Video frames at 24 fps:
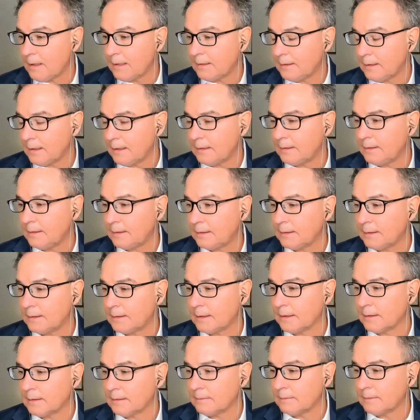I think that
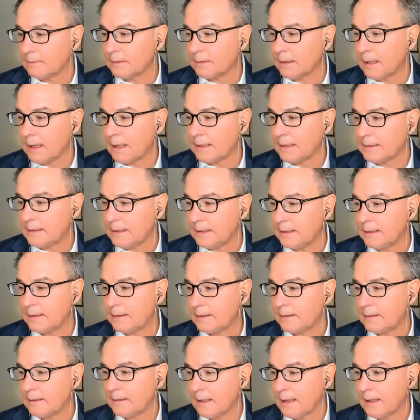the
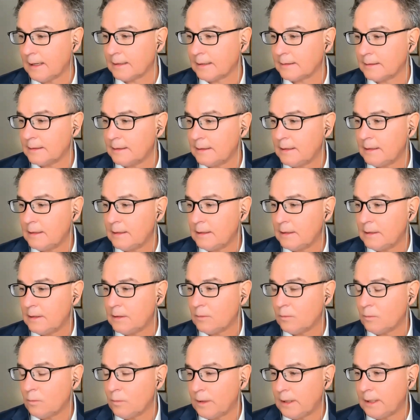idea that
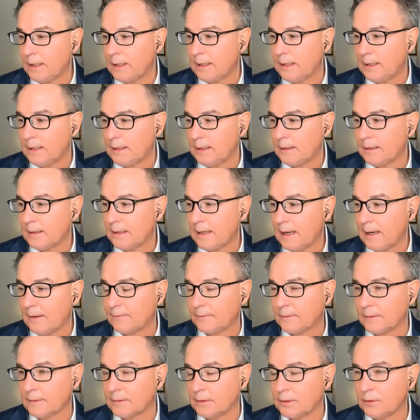we have
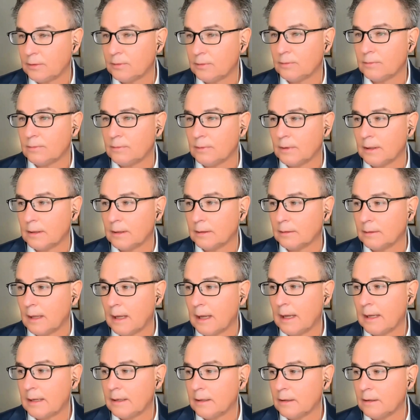to do a
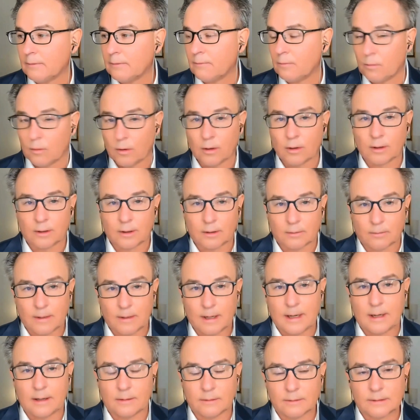lot of work
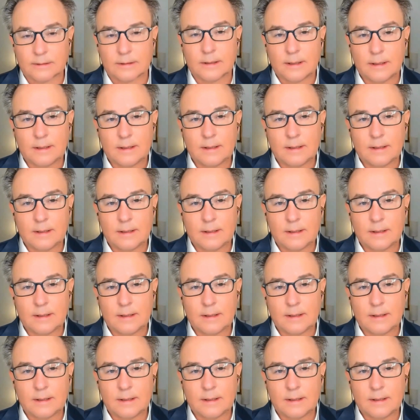around,